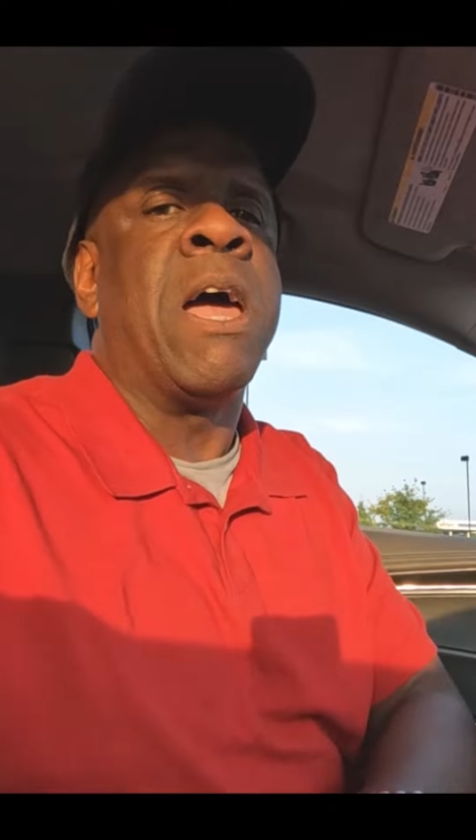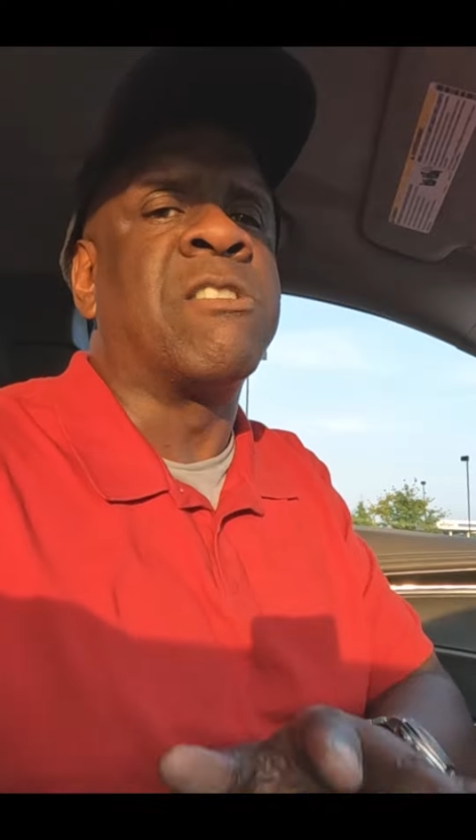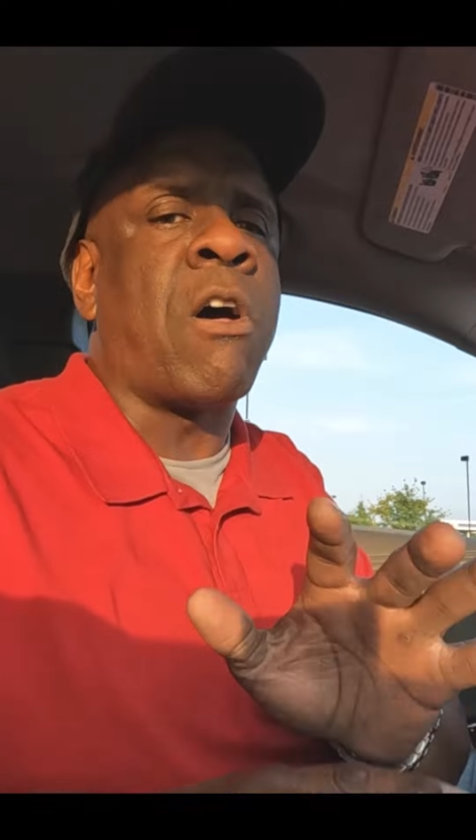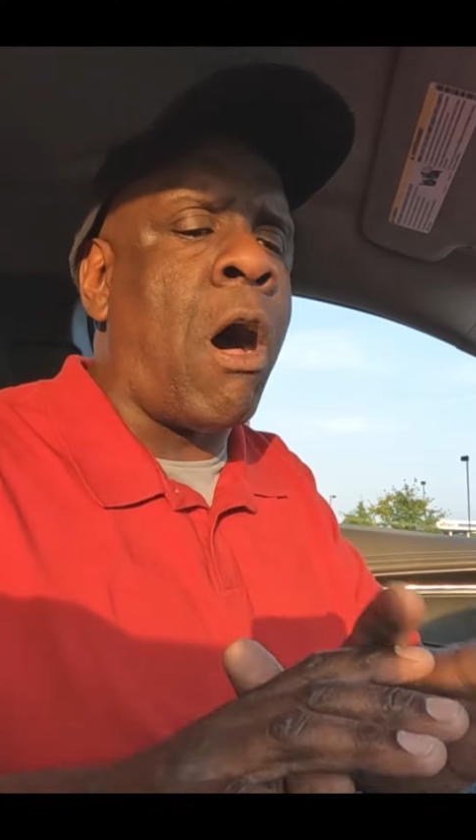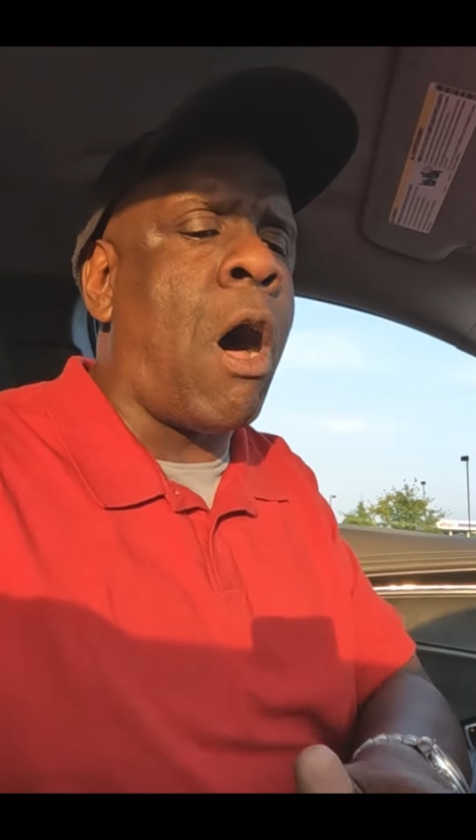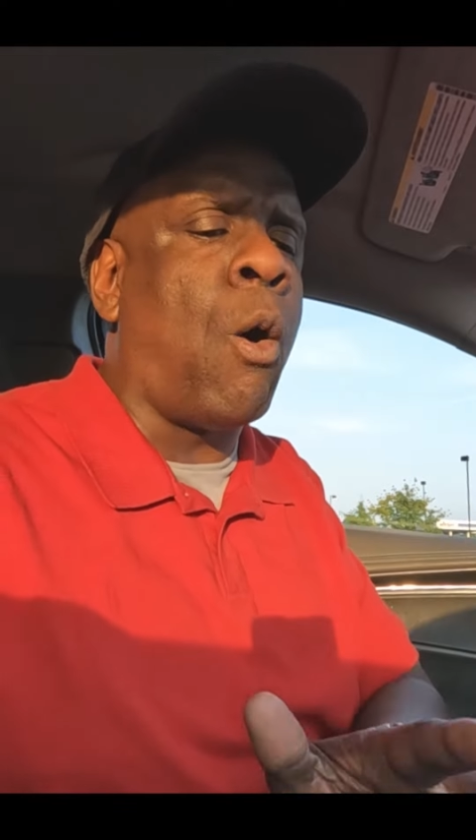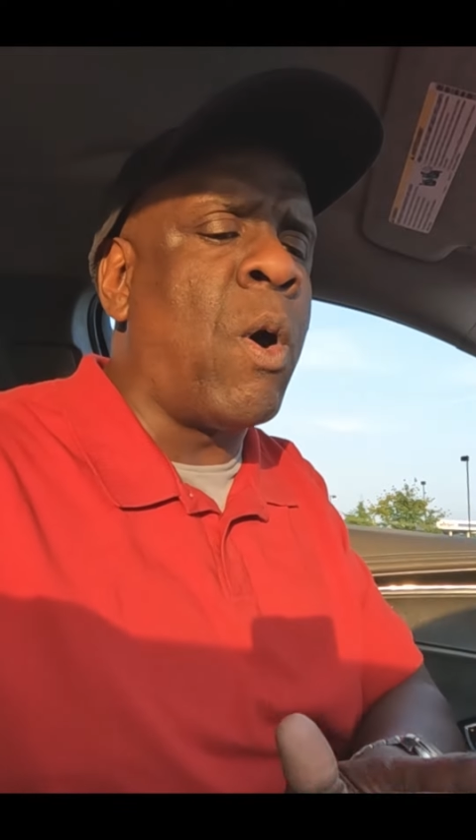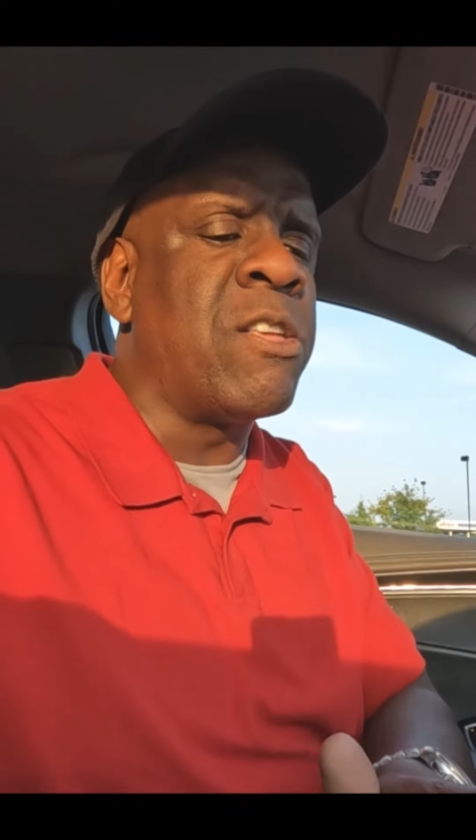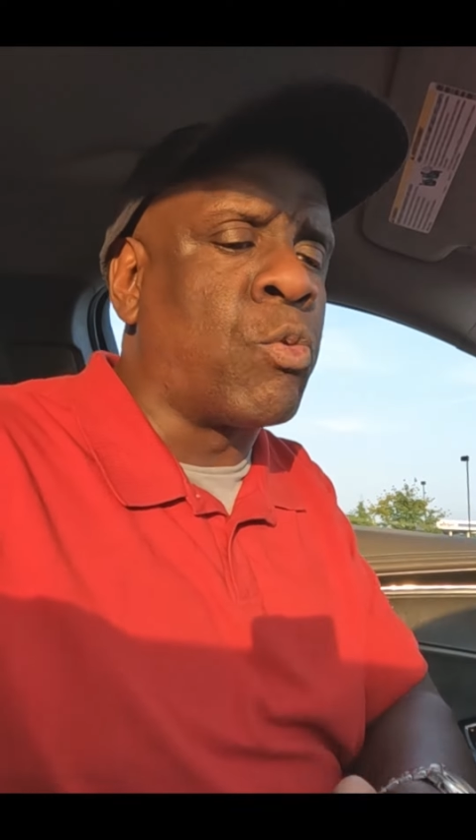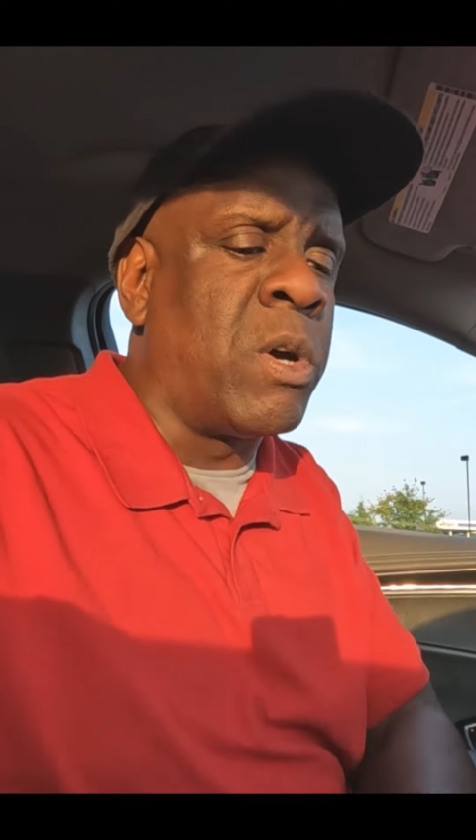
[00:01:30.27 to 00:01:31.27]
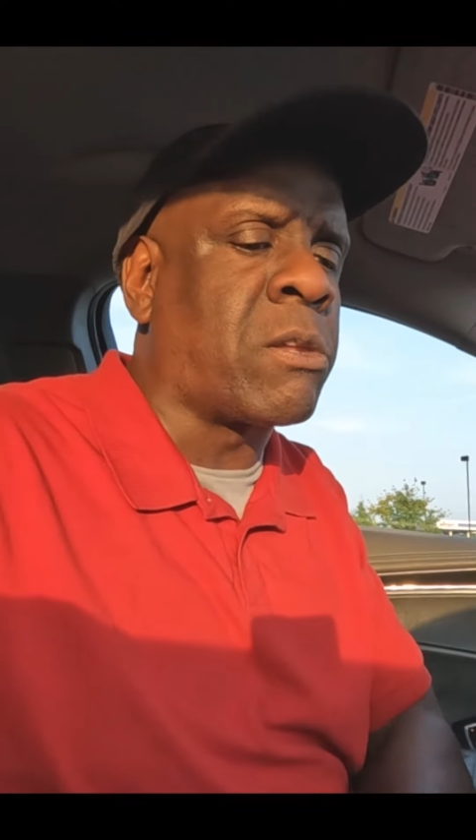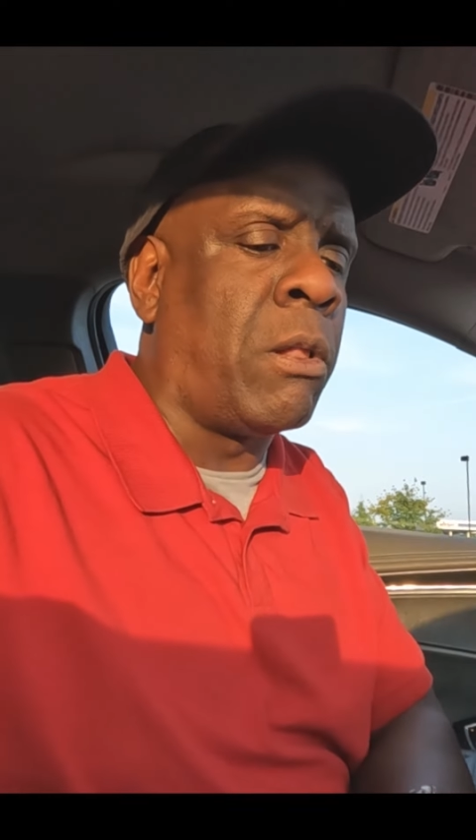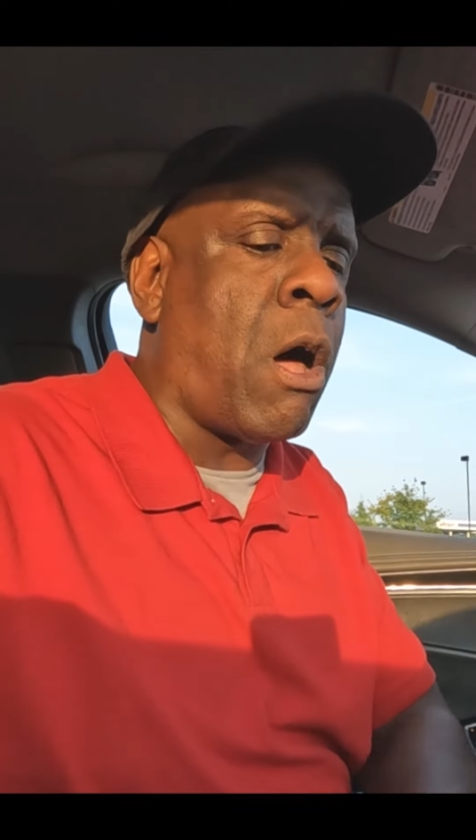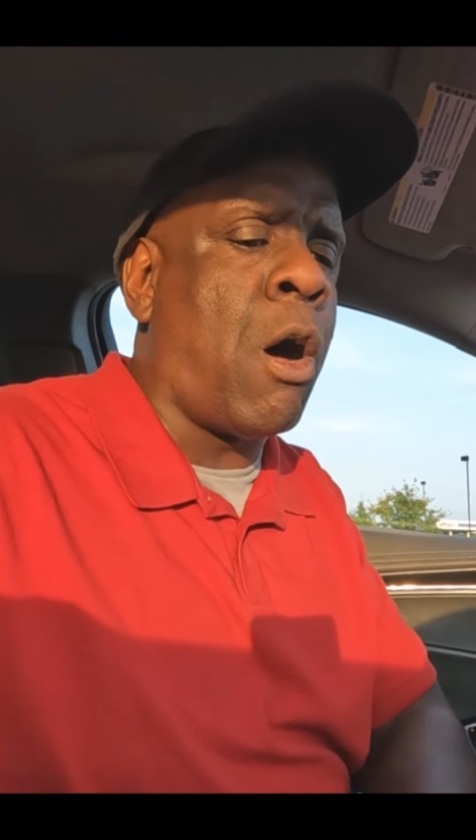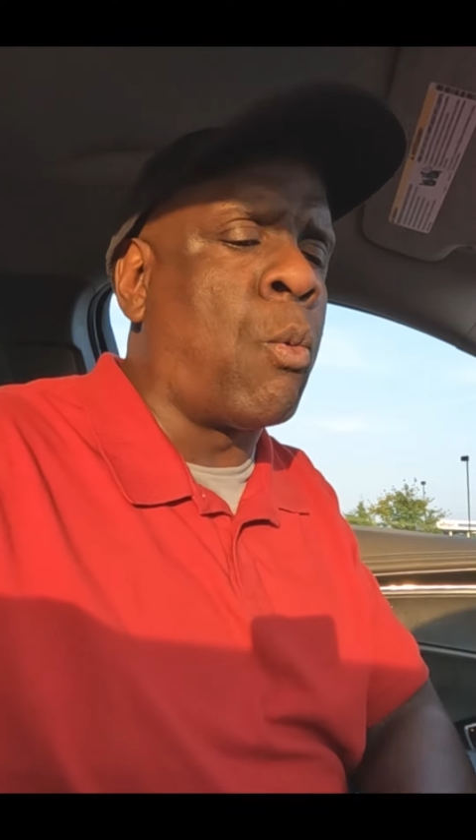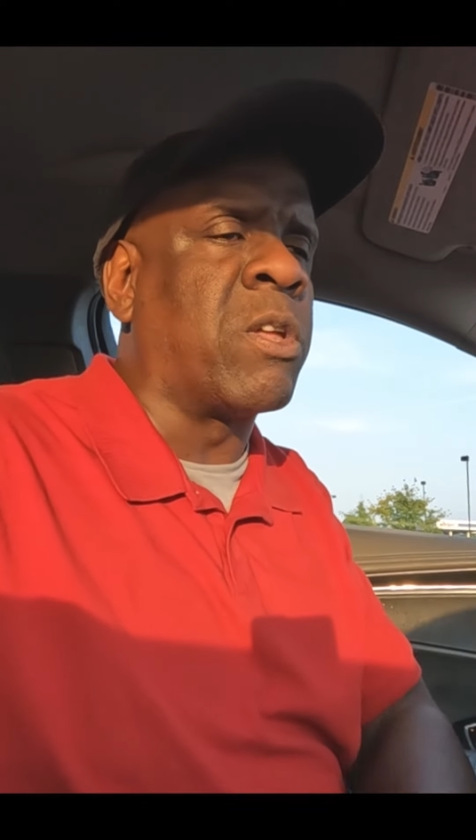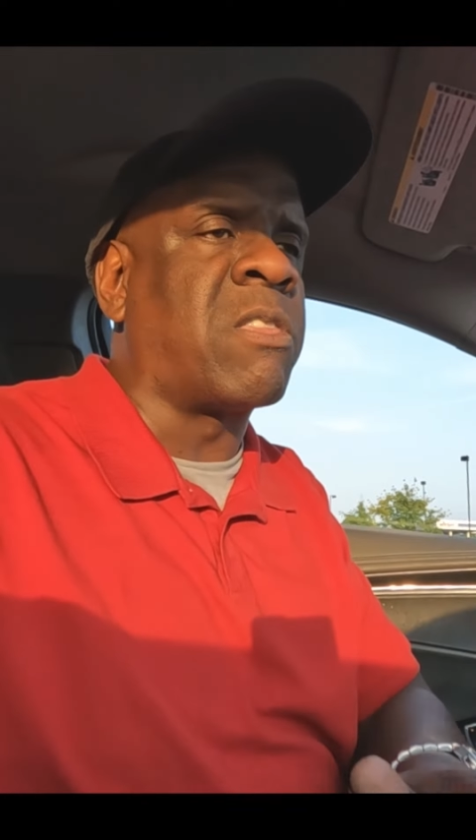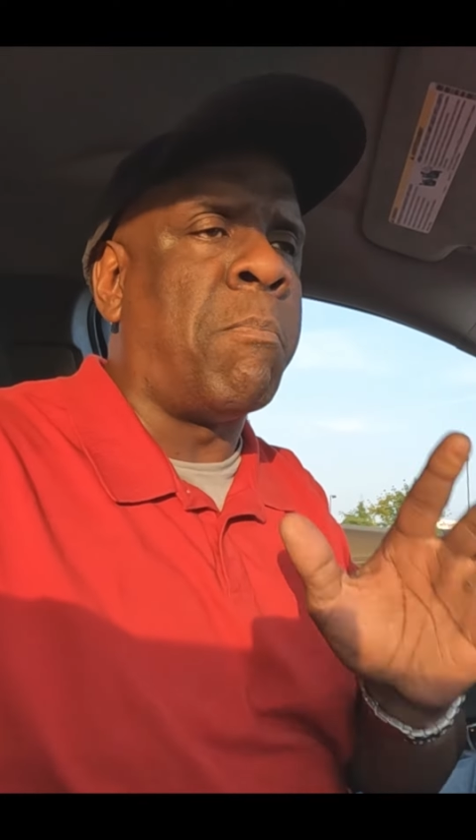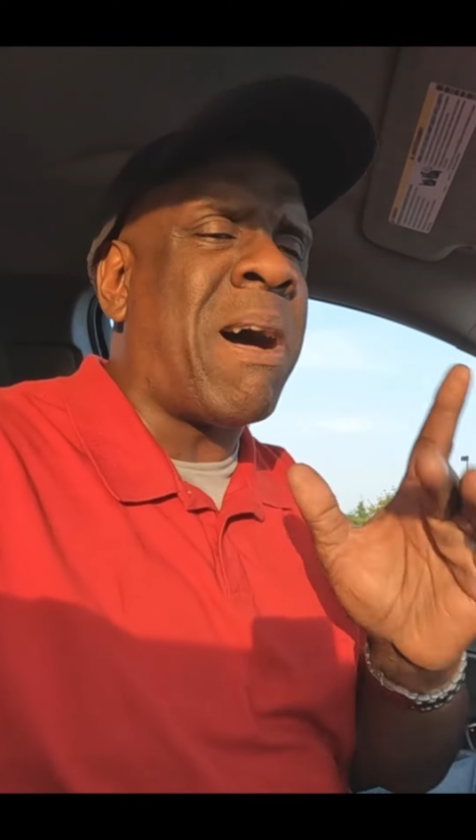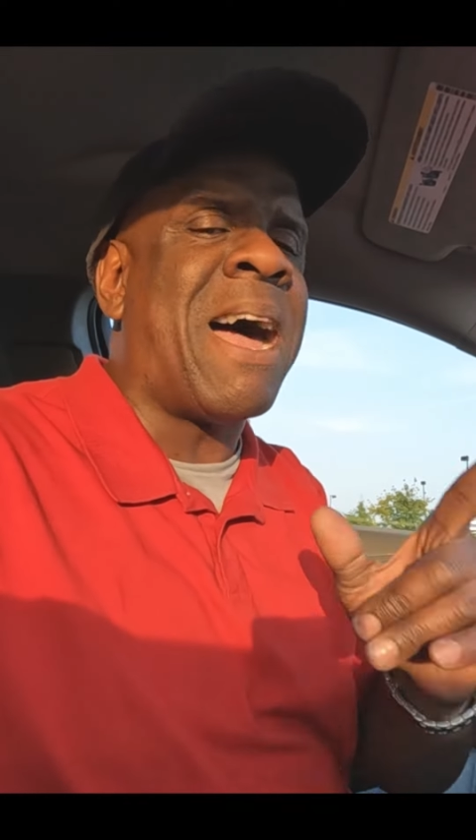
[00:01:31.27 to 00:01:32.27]
has always went along with
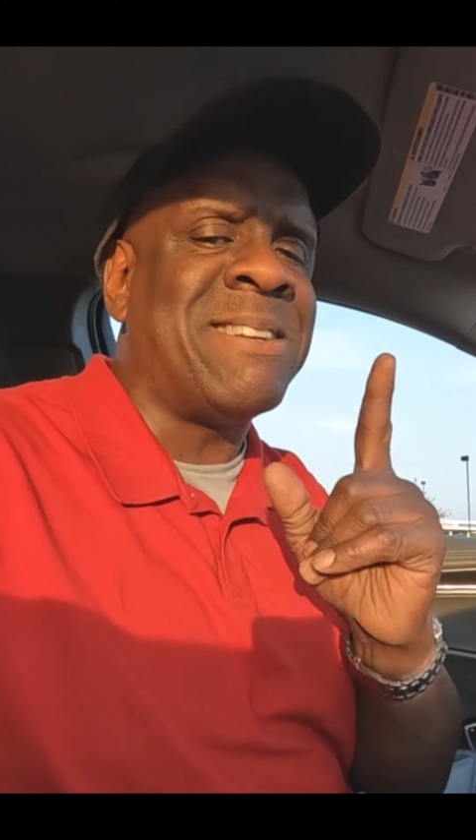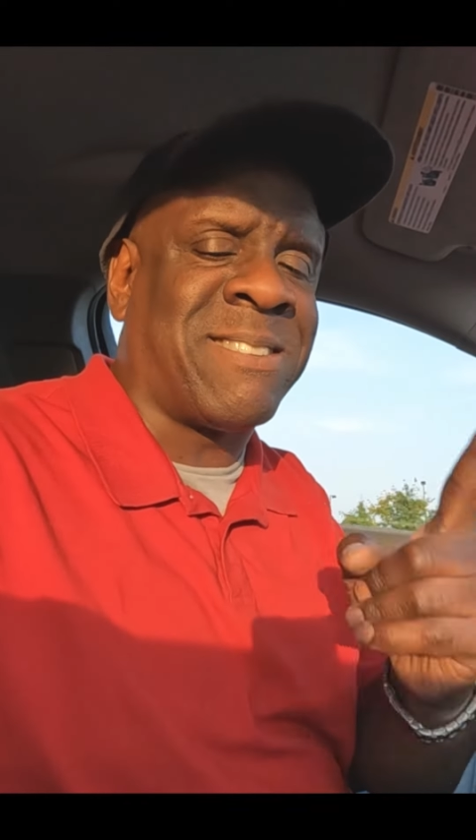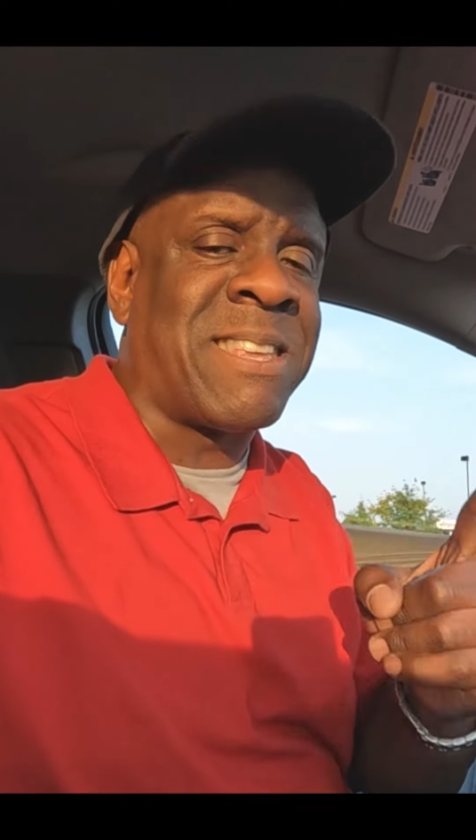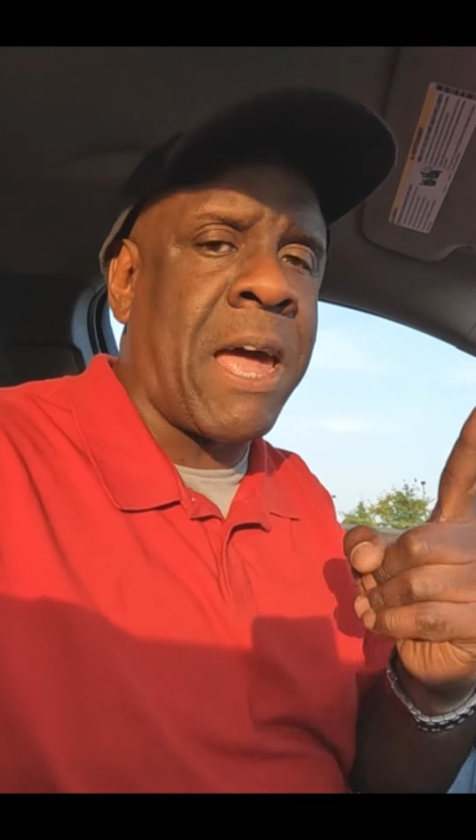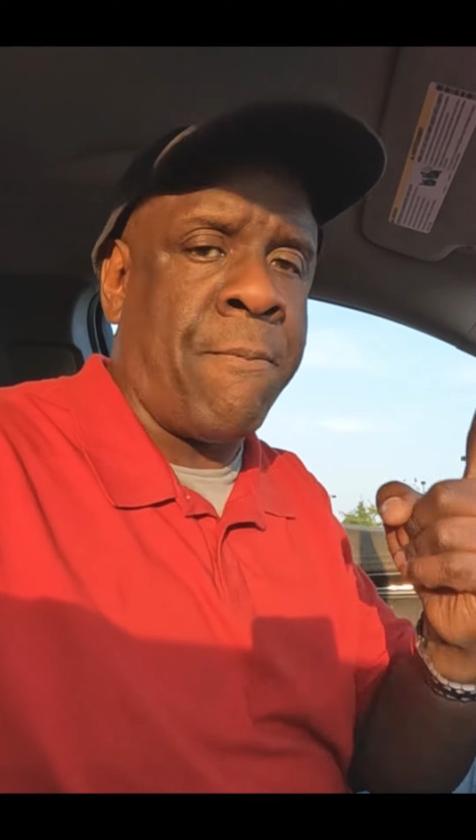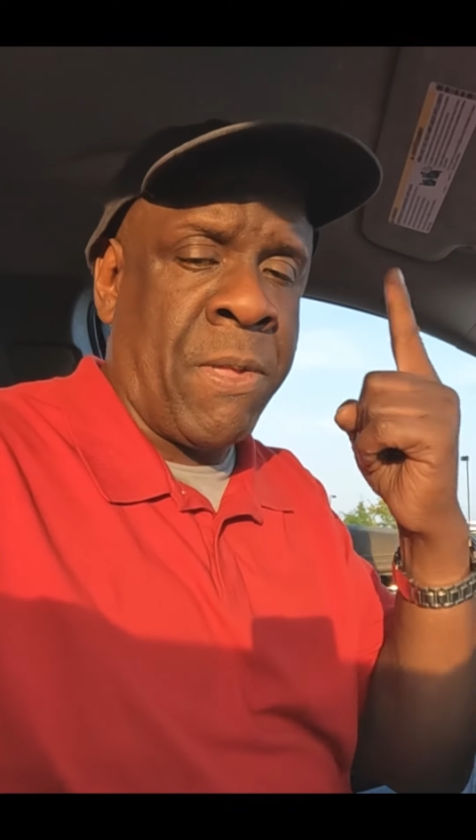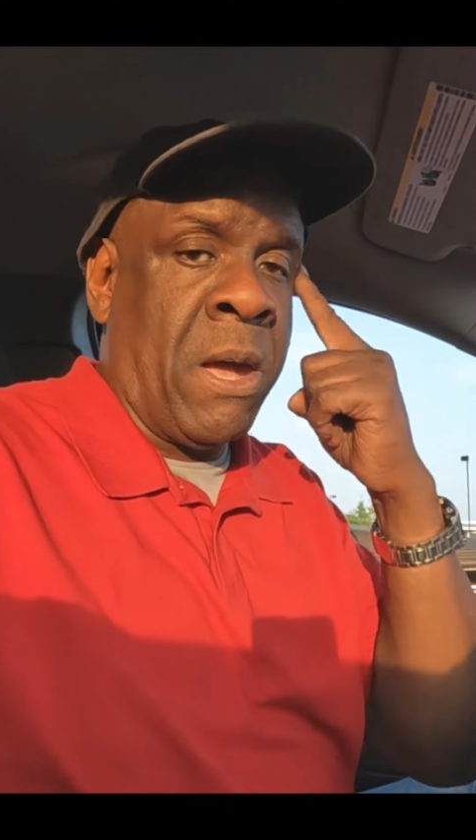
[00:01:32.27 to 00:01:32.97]
the mindset